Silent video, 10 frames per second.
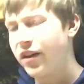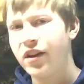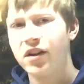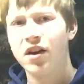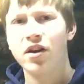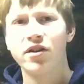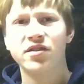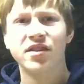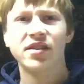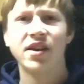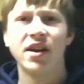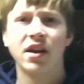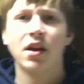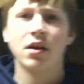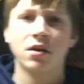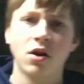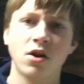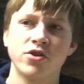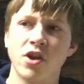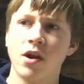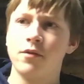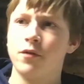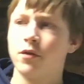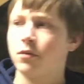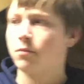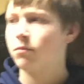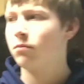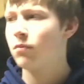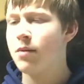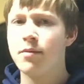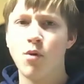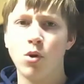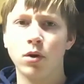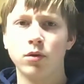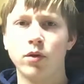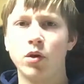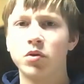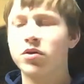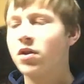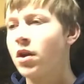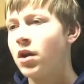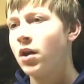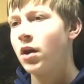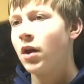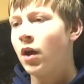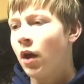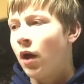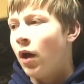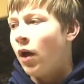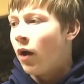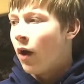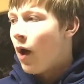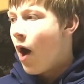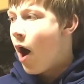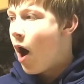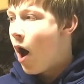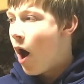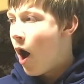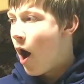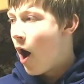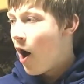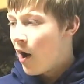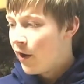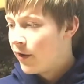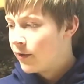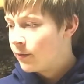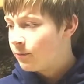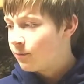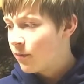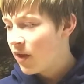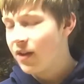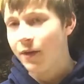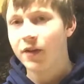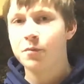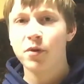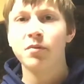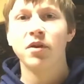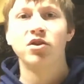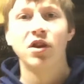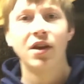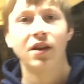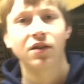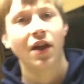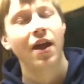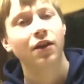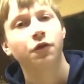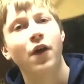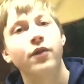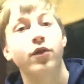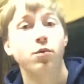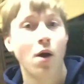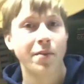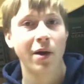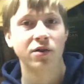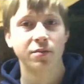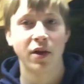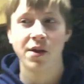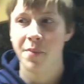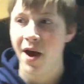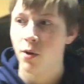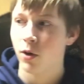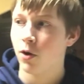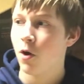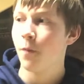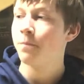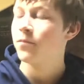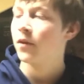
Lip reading: like a 160 gig hard drive, maybe more, who knows. And yeah, that's pretty much it, and a 500 watt power supply to power it all.